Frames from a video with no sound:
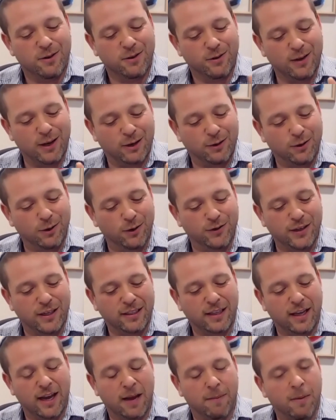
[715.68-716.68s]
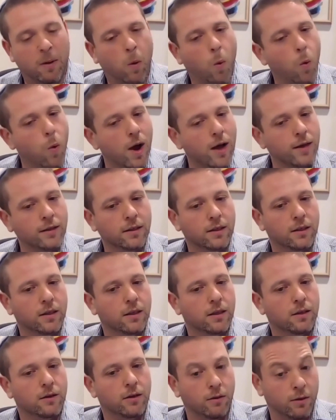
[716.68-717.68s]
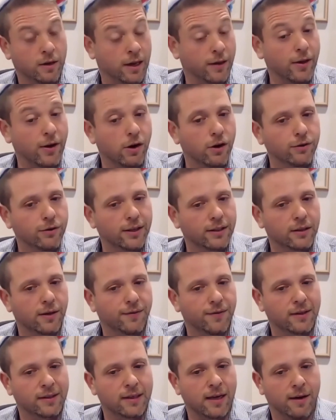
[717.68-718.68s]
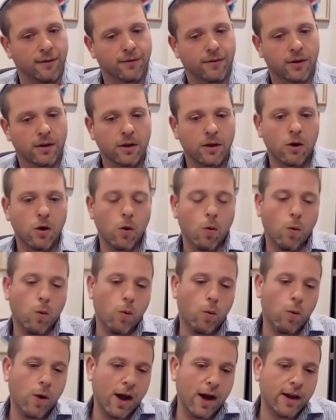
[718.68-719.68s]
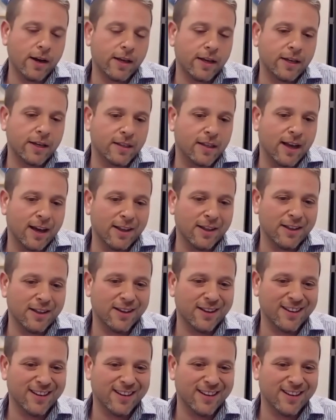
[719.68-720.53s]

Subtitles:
there are two things that happen. Once, in the context of Esau, one is that